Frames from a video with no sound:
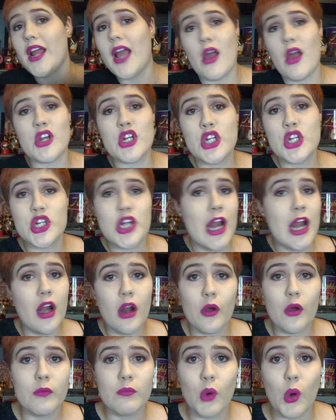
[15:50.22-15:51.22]
out a shed
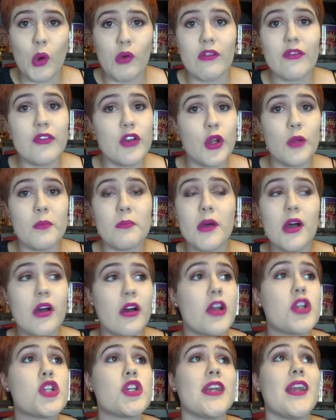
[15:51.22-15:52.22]
load more of new
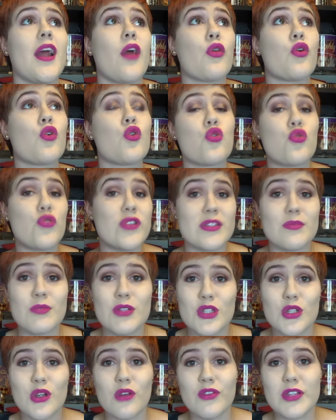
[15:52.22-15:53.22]
merch. And now the Christmas
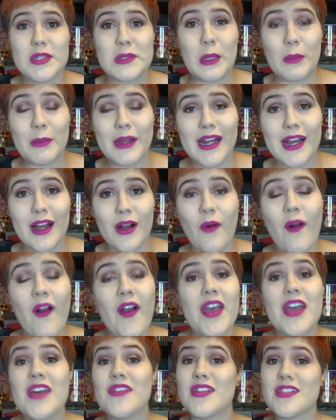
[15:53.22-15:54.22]
stuff is coming out.
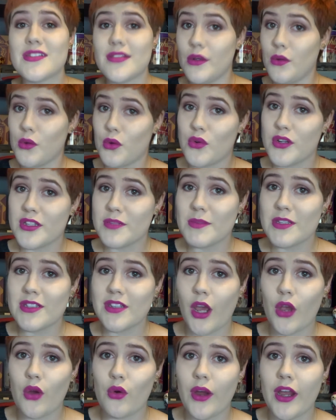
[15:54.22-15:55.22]
There's the little Christmas
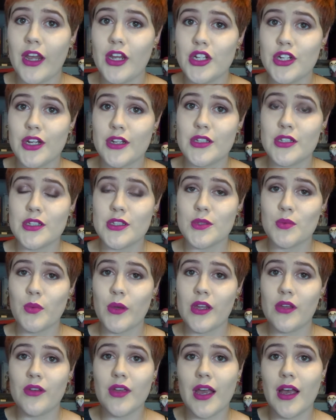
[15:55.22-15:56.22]
decorations where
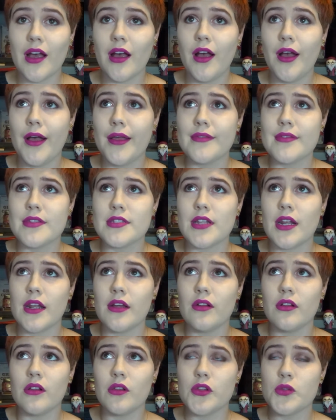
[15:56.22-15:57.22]
you get,
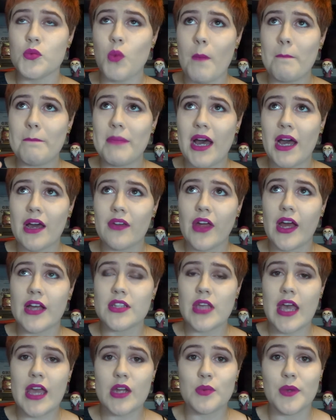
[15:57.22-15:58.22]
there's one pack that has
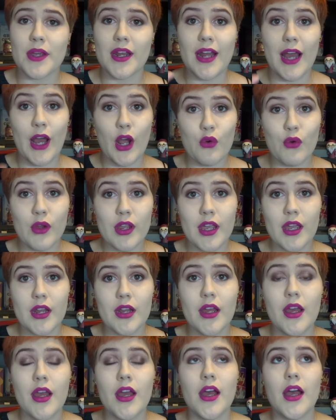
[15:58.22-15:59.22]
Hedwig and Harry in
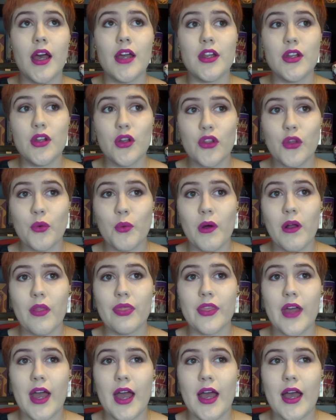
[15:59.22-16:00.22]
and another one
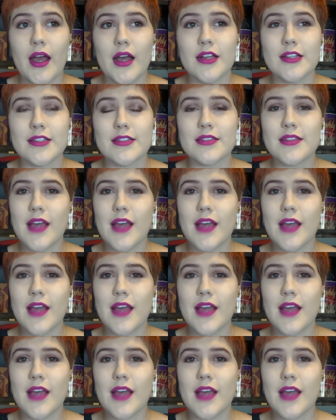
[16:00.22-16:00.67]
that has